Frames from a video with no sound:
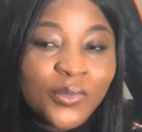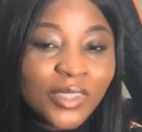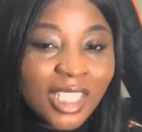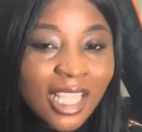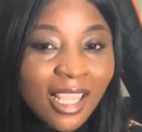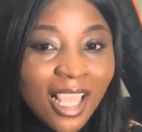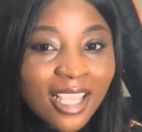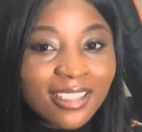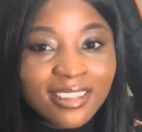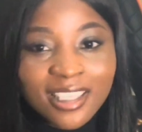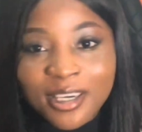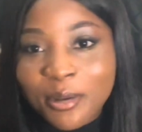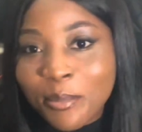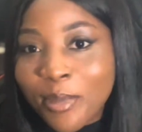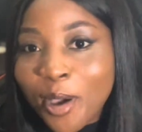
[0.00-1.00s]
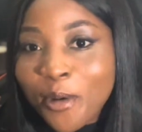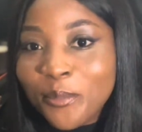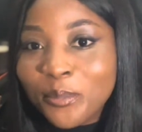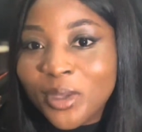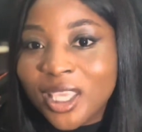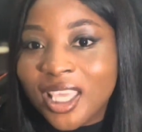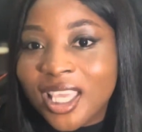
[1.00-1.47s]
the last thing about
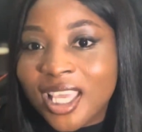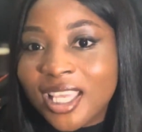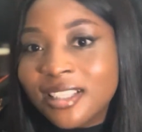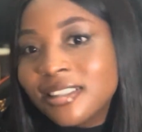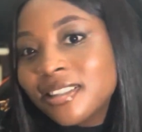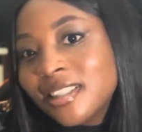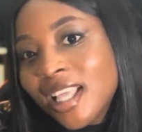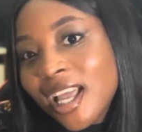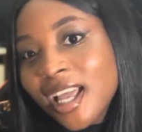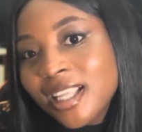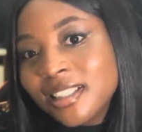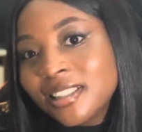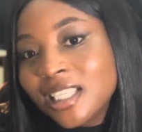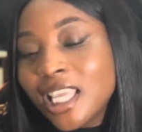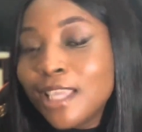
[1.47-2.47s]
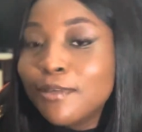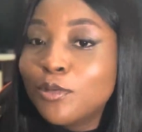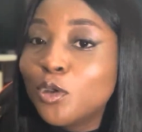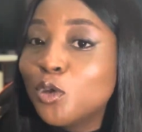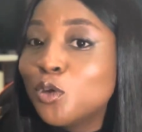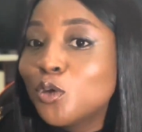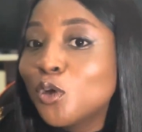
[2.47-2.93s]
me is that
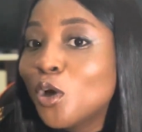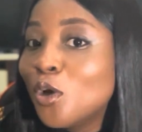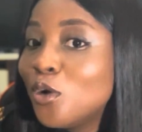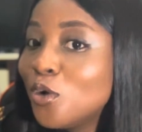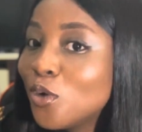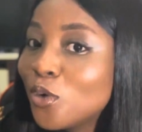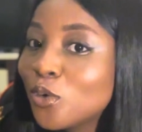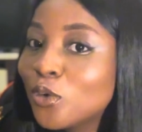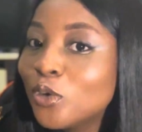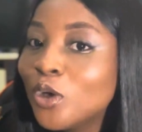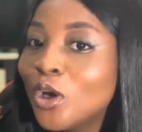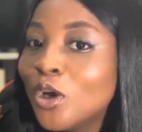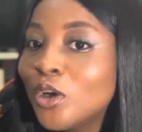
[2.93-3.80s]
if you do not know,